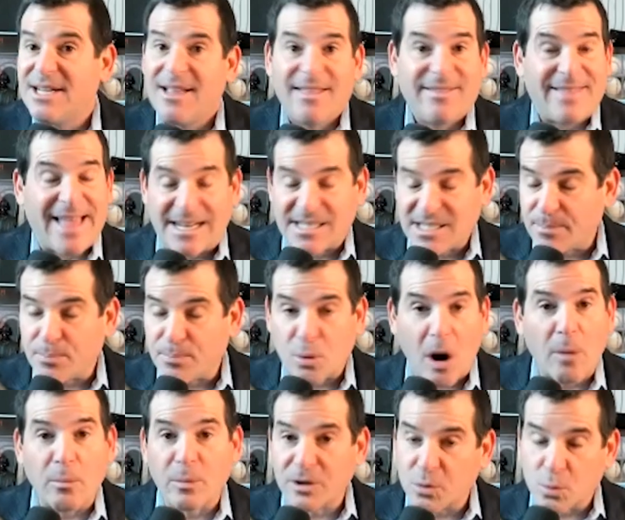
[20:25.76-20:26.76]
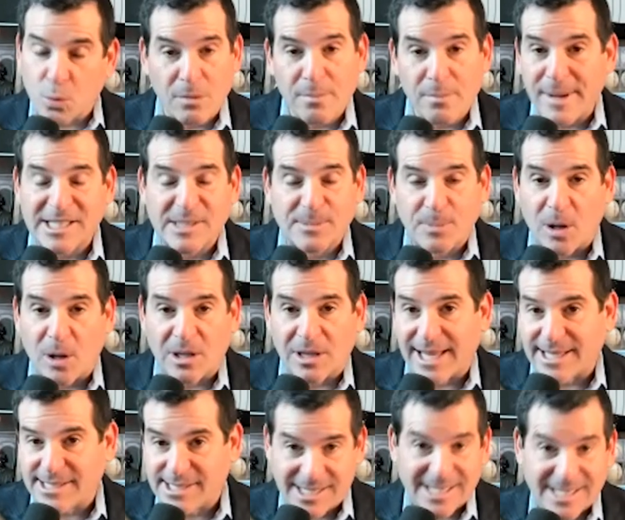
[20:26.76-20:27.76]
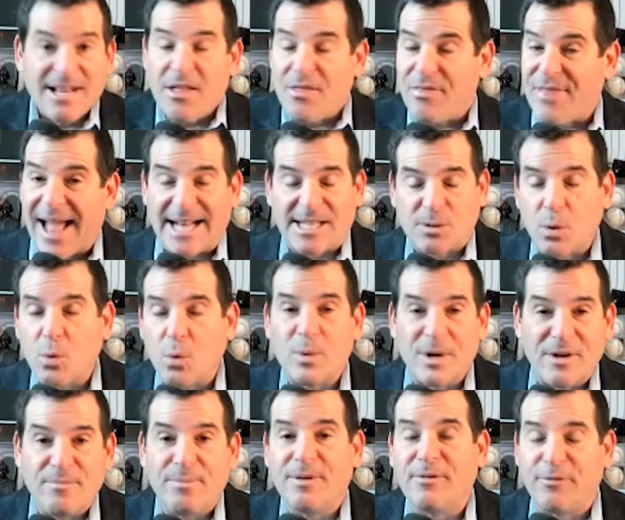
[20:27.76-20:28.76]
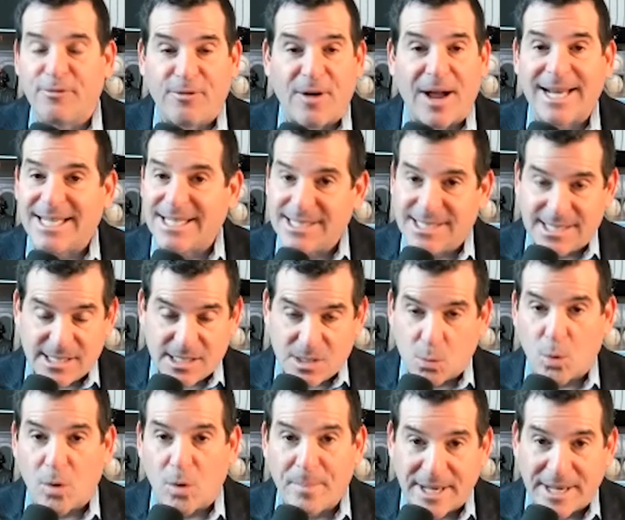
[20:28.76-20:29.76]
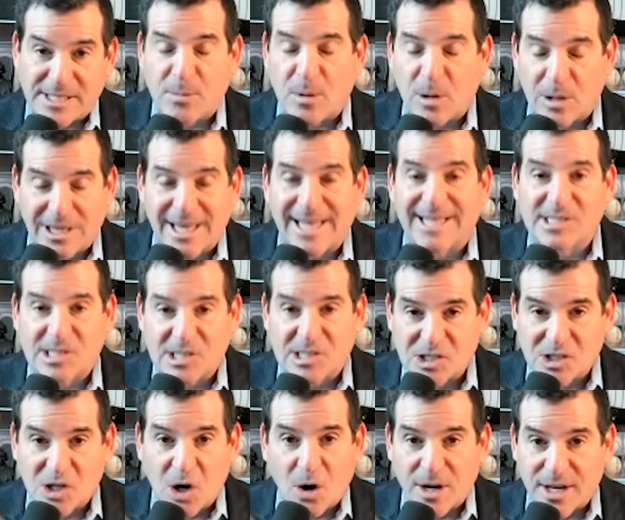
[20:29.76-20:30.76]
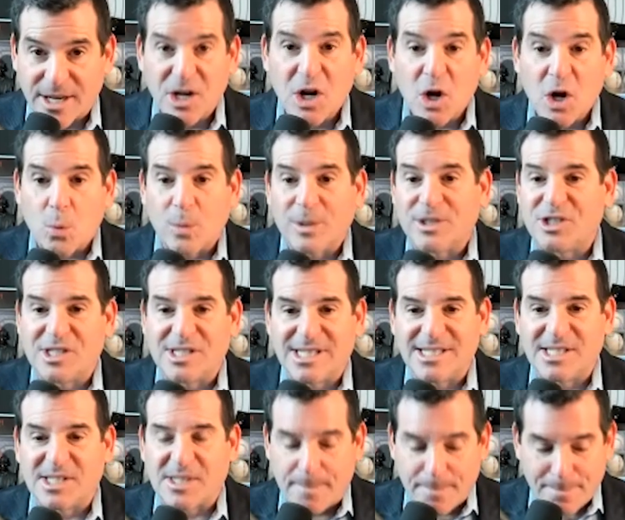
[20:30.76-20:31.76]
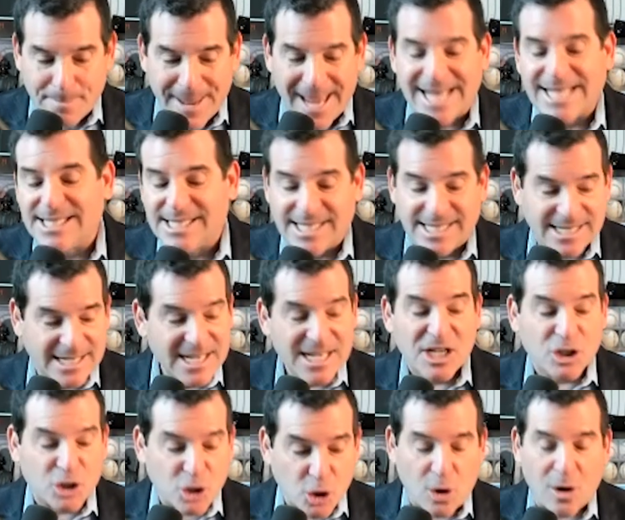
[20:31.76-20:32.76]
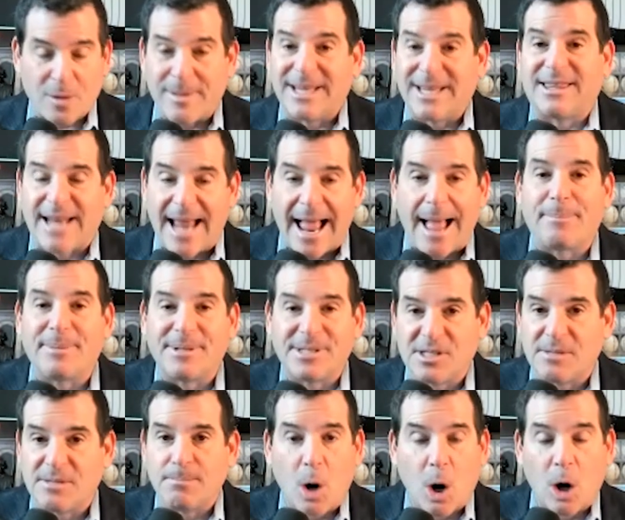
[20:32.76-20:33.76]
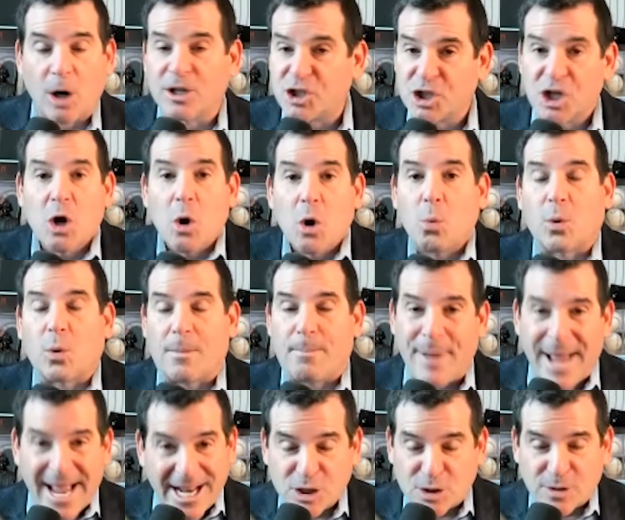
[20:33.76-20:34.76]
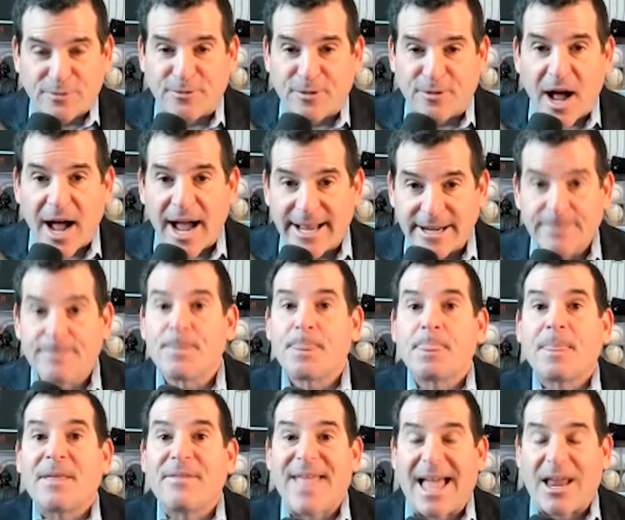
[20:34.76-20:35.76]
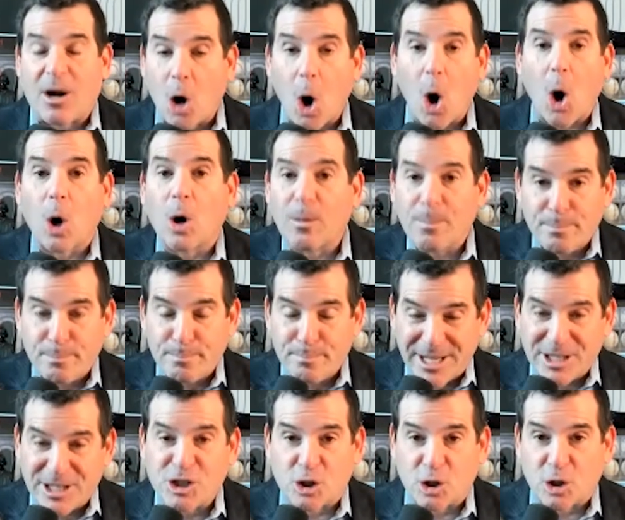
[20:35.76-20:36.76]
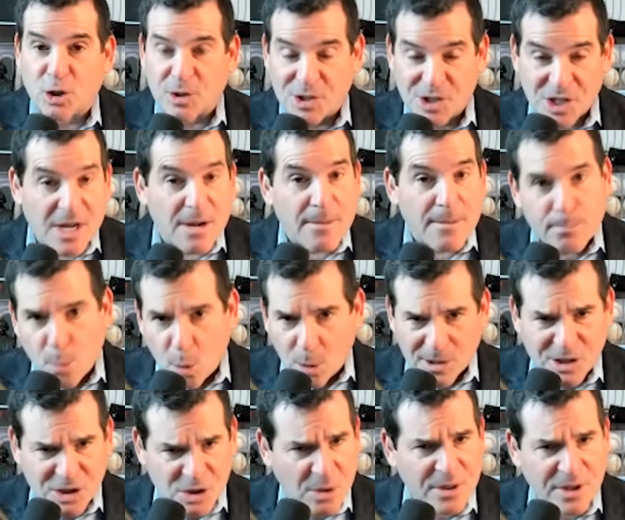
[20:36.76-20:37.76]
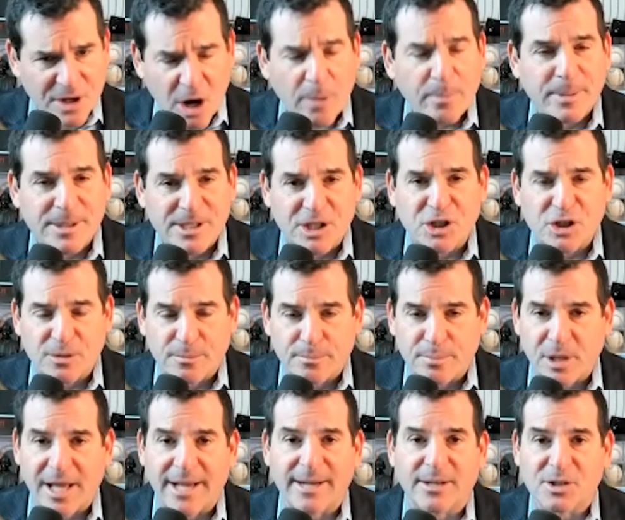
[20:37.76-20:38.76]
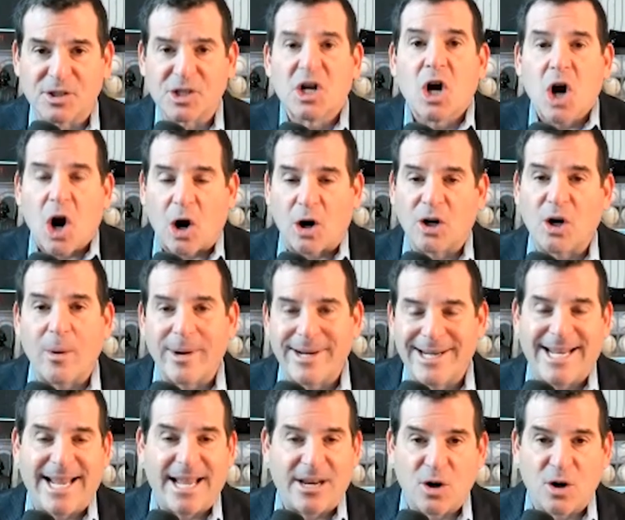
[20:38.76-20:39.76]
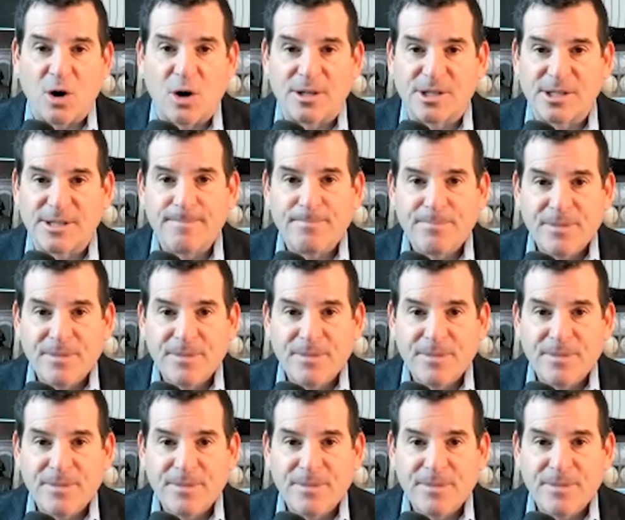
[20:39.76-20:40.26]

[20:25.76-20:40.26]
That's the problem with the World Baseball Classic. That's what we've been fighting since the World Baseball Classic started, which is this amazing tournament that happens in March. We're petrified that our pitchers, more so than our position players, are going to get hurt.